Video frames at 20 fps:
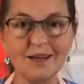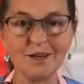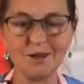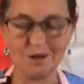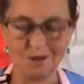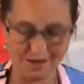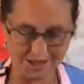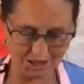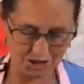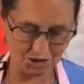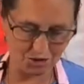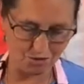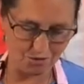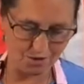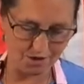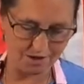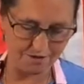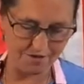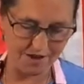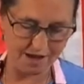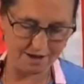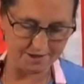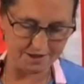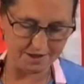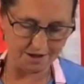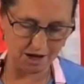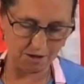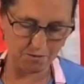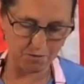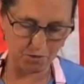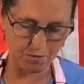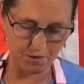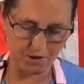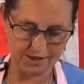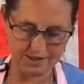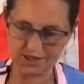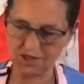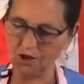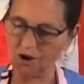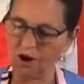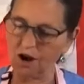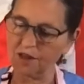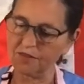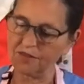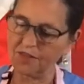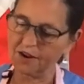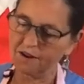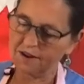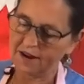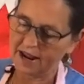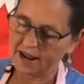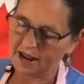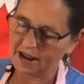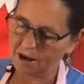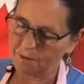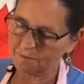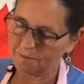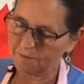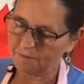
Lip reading: the story of how Nanaimo Bars got their name.